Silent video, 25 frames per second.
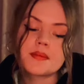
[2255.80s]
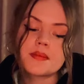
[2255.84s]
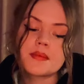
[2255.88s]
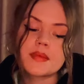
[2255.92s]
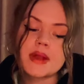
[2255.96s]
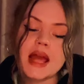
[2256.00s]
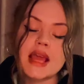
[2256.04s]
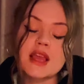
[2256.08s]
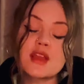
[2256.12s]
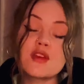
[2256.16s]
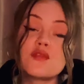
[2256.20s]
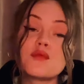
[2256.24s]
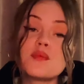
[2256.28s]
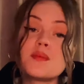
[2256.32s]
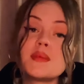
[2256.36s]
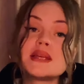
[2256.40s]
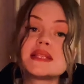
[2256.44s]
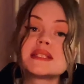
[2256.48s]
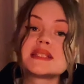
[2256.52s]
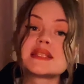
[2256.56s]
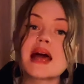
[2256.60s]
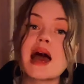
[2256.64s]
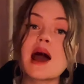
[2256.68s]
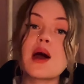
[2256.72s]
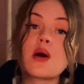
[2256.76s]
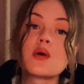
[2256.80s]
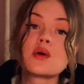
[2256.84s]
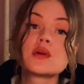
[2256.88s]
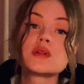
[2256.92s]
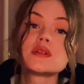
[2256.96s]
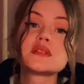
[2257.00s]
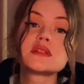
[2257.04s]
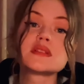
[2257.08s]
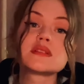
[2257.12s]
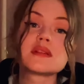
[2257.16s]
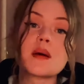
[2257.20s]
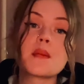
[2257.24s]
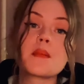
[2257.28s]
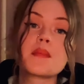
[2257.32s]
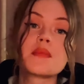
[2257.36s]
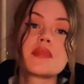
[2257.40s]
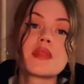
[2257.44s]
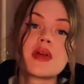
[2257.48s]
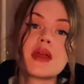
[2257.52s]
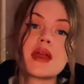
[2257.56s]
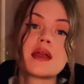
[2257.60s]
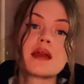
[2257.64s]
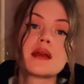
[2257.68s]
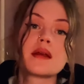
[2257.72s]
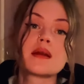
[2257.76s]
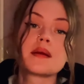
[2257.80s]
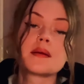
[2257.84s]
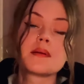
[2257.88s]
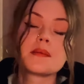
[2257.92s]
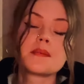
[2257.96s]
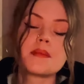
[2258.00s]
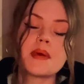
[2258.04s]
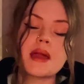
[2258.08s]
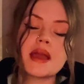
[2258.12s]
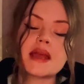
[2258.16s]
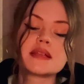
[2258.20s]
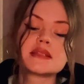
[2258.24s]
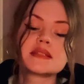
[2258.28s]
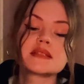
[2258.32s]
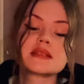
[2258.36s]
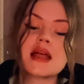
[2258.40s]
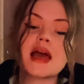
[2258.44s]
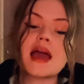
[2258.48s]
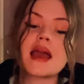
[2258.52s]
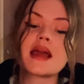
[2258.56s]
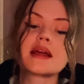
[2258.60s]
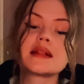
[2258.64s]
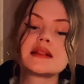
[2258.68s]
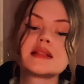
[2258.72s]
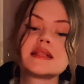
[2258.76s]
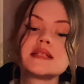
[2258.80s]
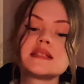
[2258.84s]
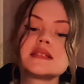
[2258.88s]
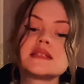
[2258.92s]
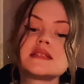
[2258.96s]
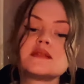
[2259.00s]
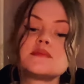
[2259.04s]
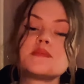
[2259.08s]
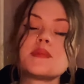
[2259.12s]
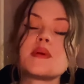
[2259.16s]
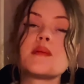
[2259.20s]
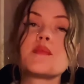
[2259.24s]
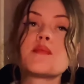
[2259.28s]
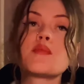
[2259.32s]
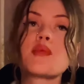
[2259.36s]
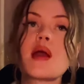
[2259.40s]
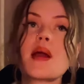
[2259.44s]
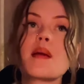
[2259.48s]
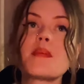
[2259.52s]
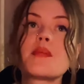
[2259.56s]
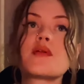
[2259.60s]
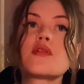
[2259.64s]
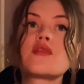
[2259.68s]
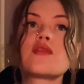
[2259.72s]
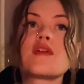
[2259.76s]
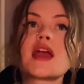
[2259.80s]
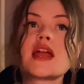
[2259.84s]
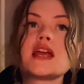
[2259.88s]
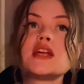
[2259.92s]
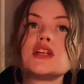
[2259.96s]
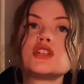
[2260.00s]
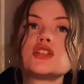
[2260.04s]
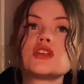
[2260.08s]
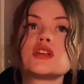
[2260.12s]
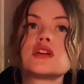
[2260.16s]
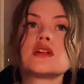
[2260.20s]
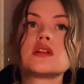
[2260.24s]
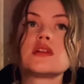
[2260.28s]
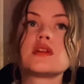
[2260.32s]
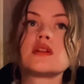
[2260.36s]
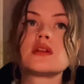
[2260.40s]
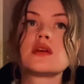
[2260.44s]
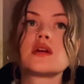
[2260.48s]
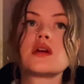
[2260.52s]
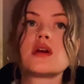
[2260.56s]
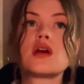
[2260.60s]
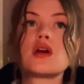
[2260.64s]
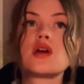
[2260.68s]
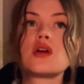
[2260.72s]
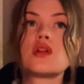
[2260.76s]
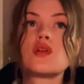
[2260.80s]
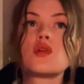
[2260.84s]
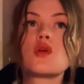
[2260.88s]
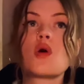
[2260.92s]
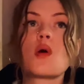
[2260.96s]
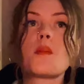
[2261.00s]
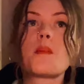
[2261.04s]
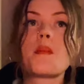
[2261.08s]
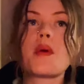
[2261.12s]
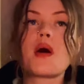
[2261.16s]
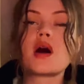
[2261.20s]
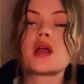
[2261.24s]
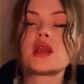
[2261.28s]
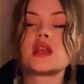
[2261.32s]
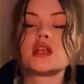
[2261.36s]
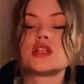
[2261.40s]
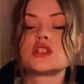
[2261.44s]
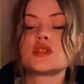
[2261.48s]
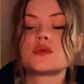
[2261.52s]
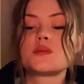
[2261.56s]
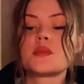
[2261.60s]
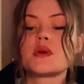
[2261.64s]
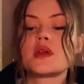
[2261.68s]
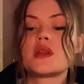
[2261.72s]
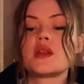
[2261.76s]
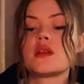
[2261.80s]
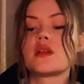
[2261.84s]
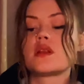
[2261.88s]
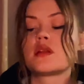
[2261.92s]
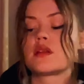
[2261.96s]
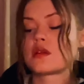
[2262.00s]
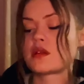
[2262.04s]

like you've missed out on something. But it's like this has been preparation, not punishment.